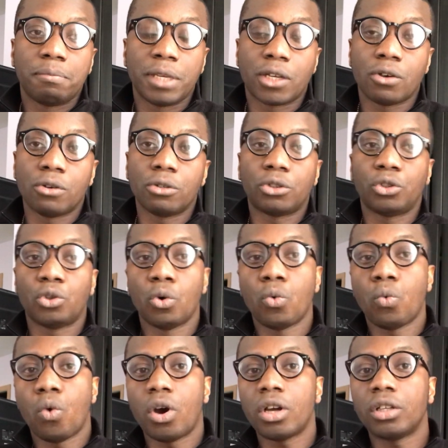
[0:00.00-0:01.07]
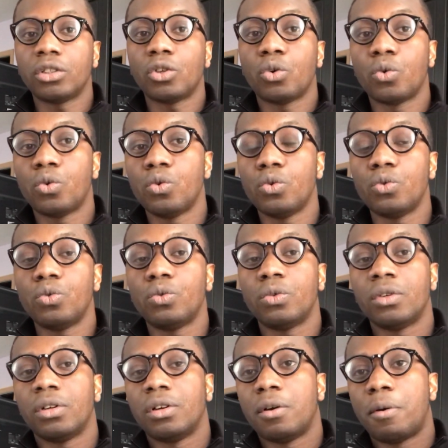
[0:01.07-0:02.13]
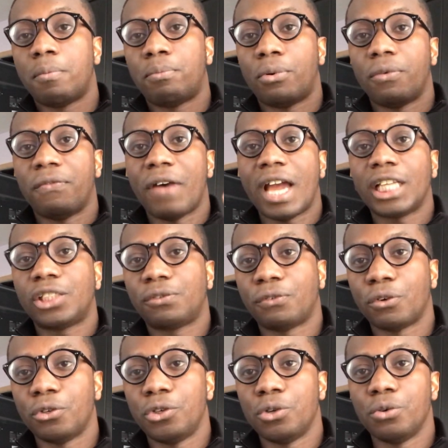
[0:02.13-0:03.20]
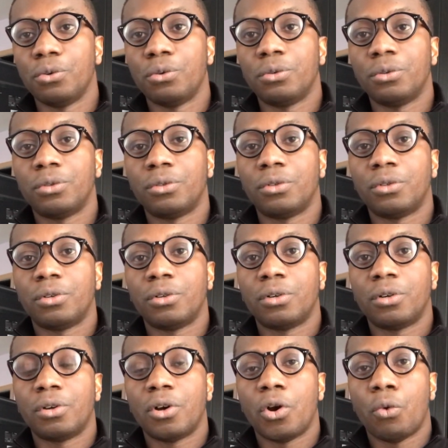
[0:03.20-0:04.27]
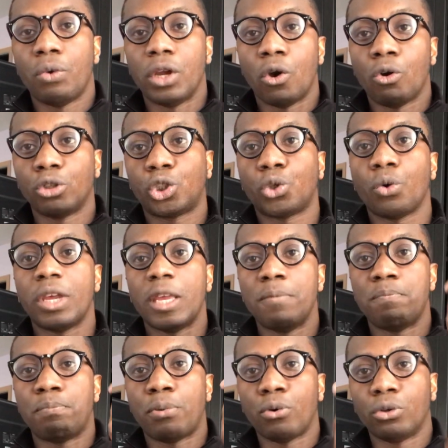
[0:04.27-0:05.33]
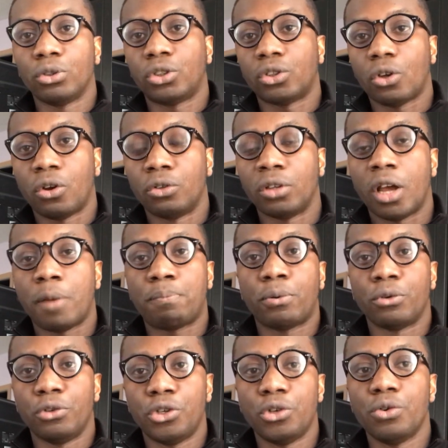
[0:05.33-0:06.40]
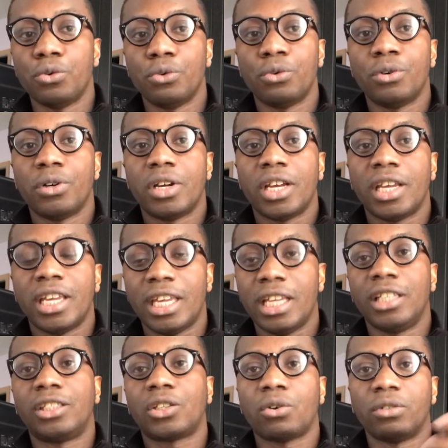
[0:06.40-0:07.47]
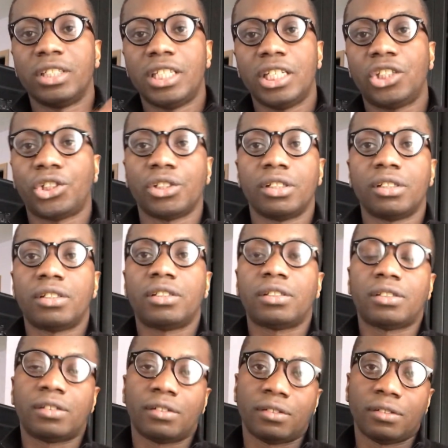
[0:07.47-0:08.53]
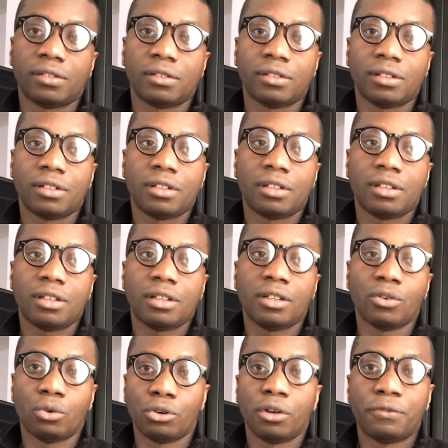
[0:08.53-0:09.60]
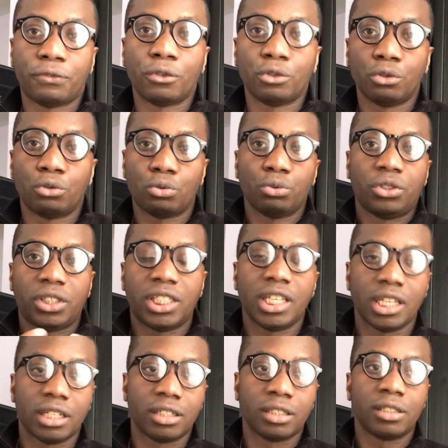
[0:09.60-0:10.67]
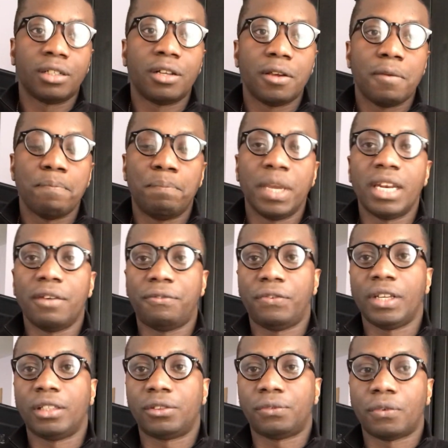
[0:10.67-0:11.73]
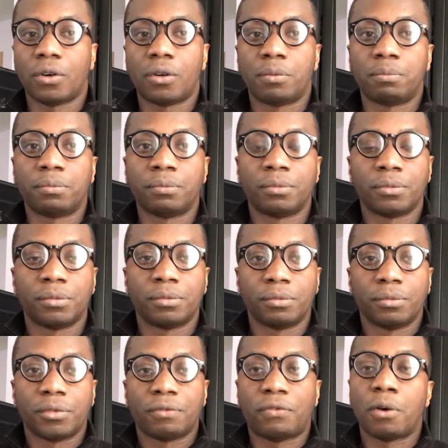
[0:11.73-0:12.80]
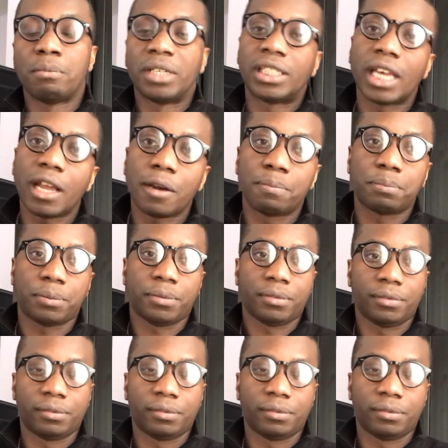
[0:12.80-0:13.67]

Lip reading: Because the one who provides for you will also impose upon you his conditions in order for you to still benefit from his help.